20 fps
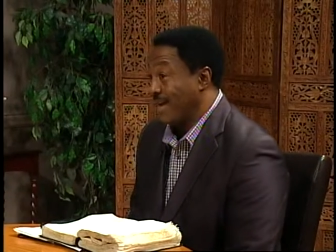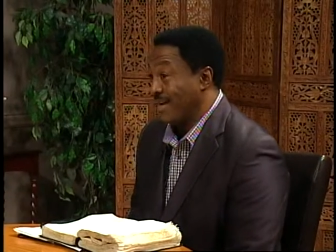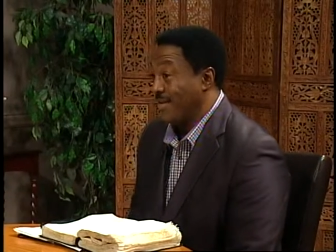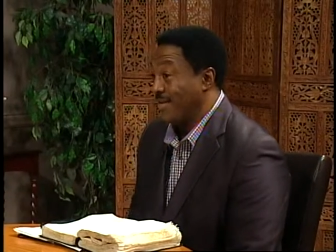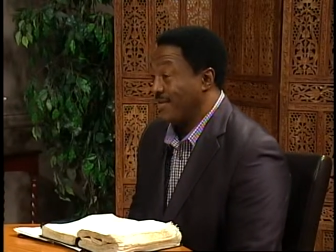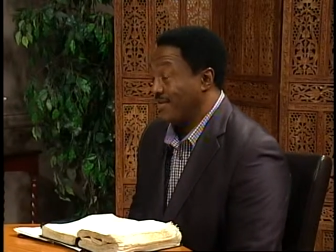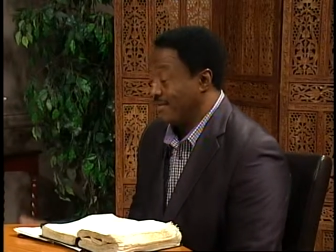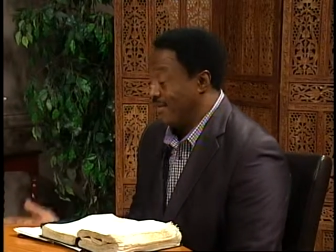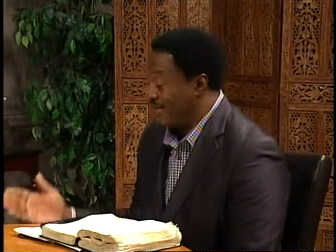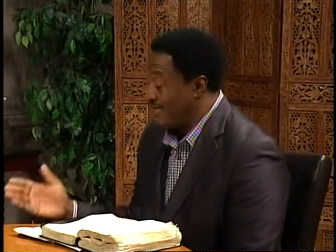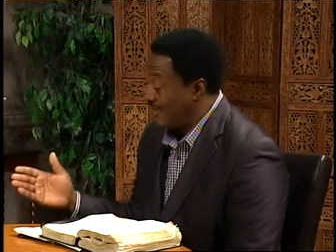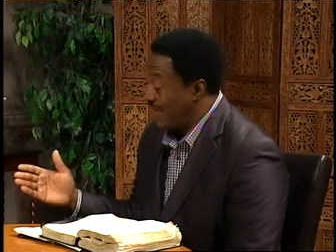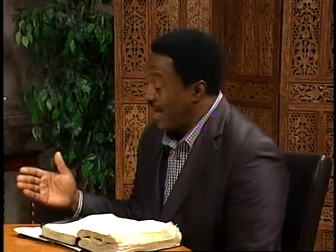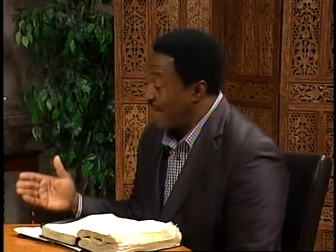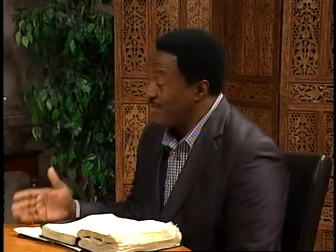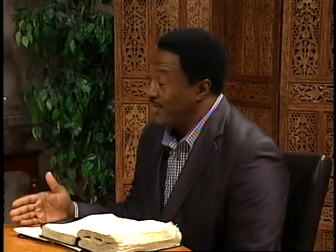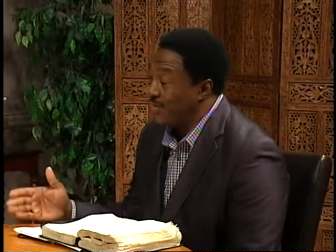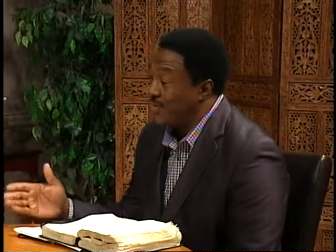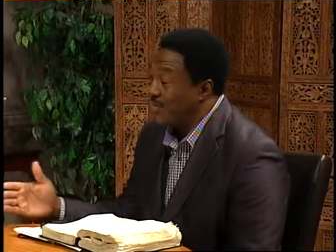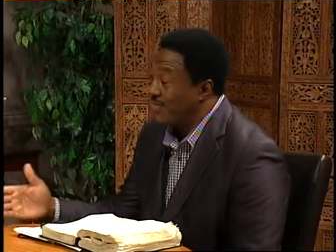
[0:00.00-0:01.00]
And the, yeah.
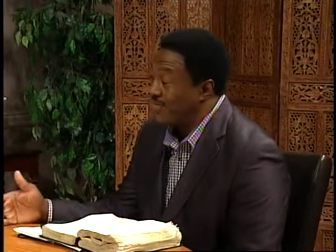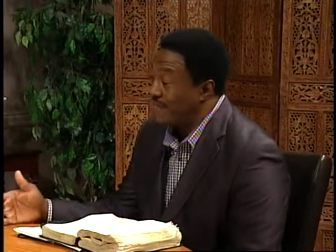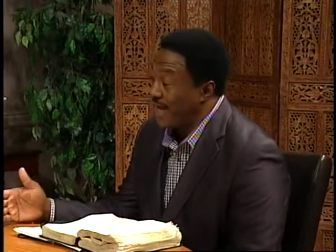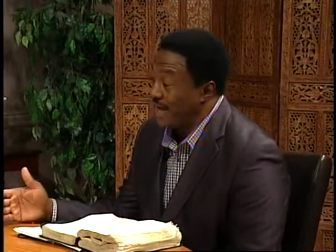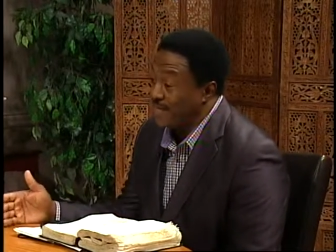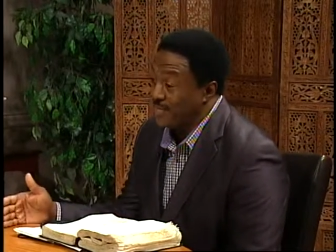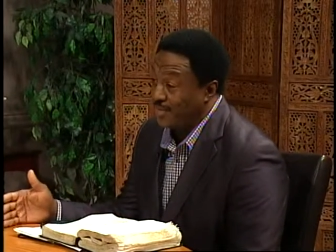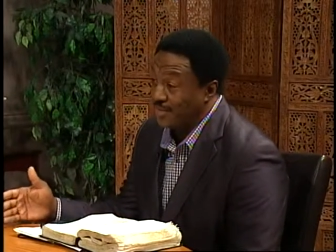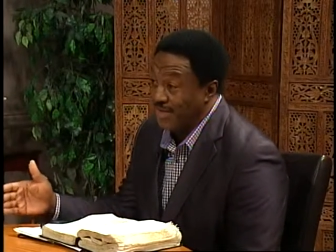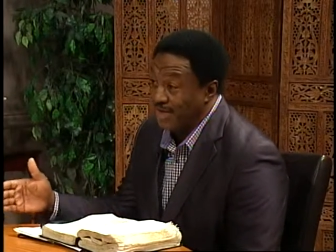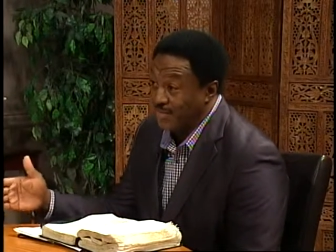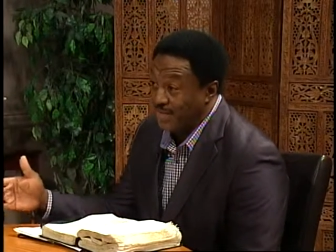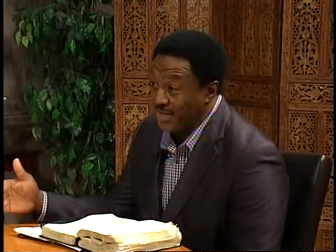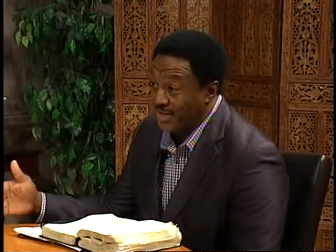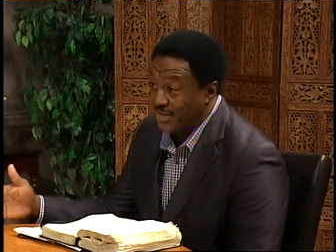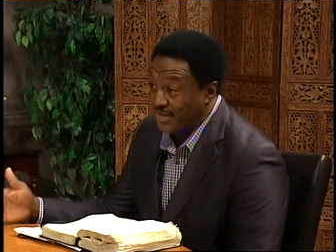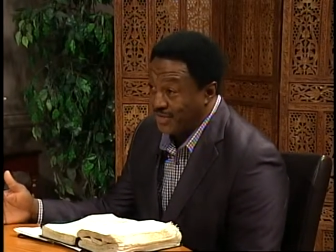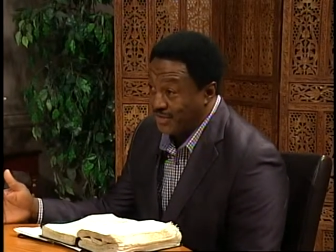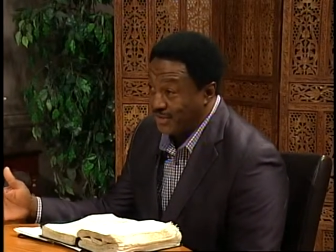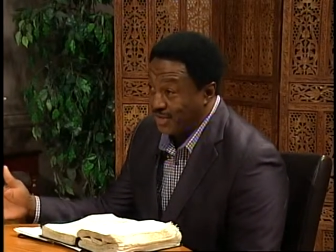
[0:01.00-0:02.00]
disciple, the word disciple really
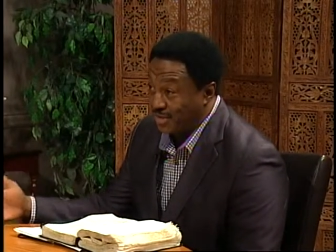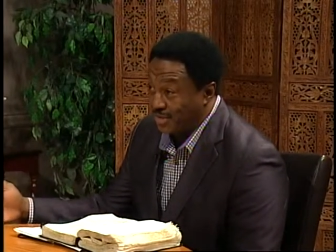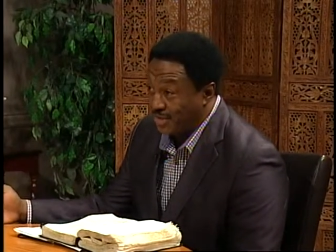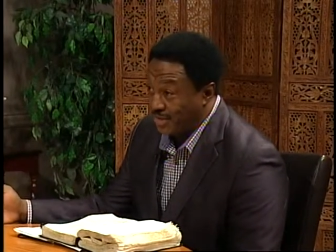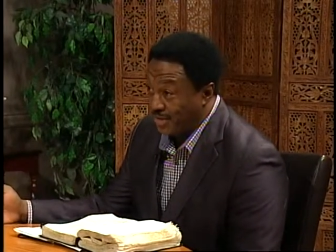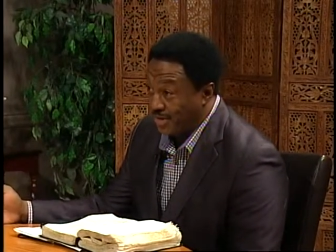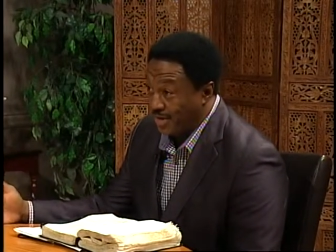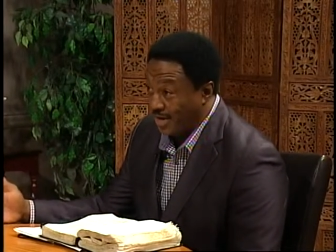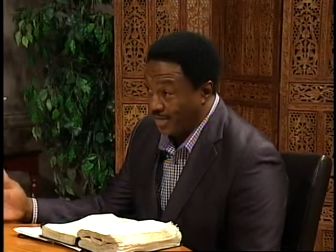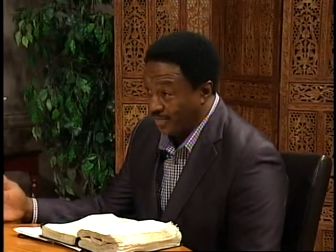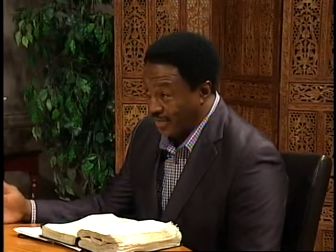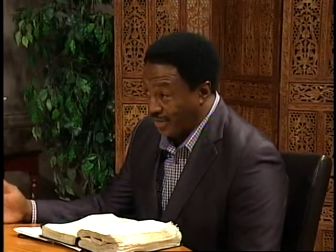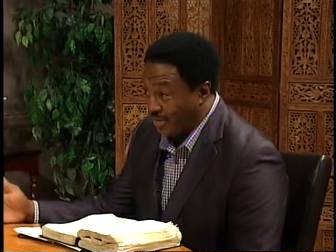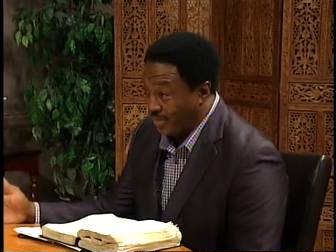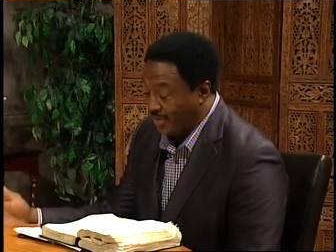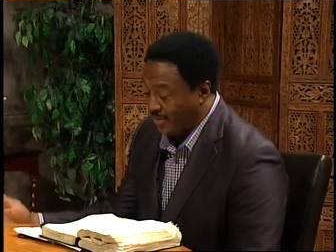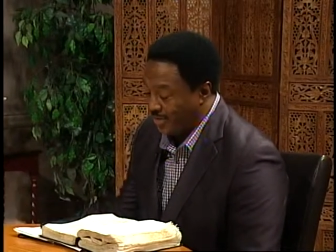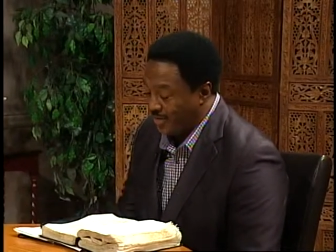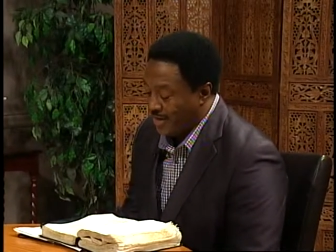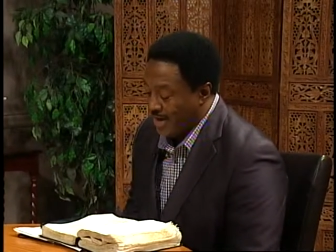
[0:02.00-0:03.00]
means student, uh,
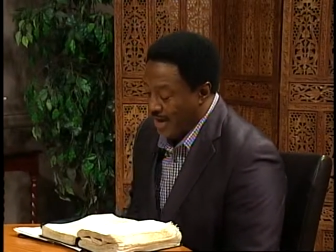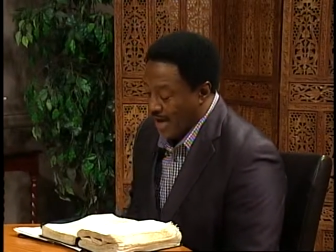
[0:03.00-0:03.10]
pupil.